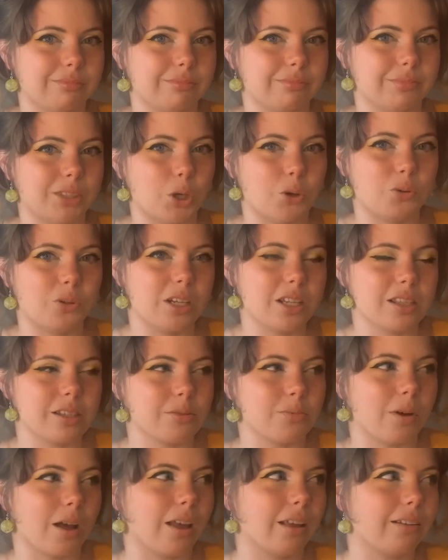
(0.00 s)
who
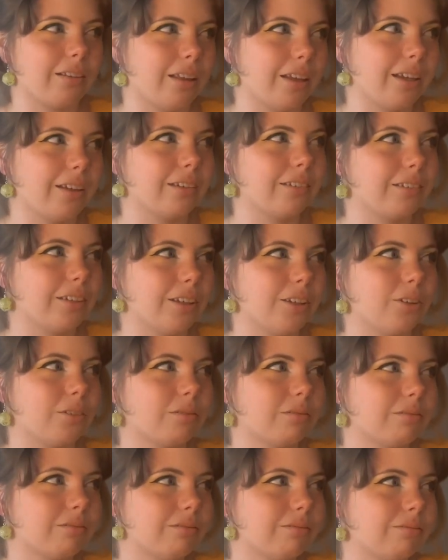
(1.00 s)
doesn't want, like, you know,
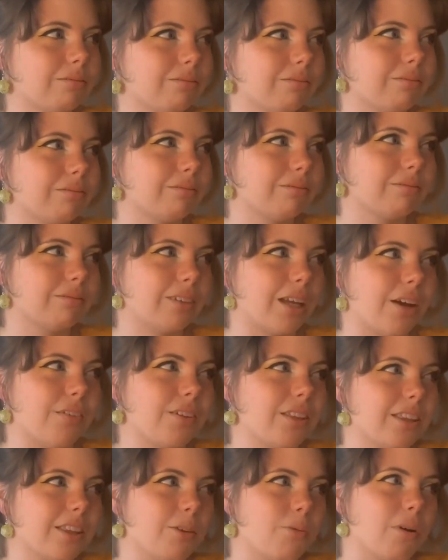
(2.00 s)

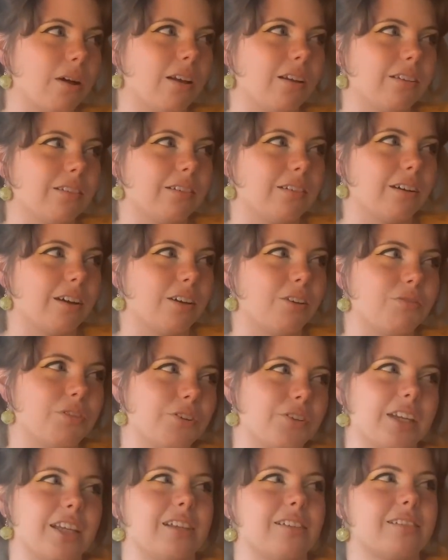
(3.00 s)
everything they want on a
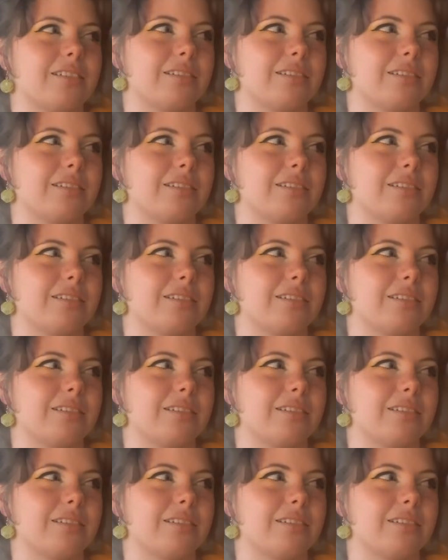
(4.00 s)
phone case?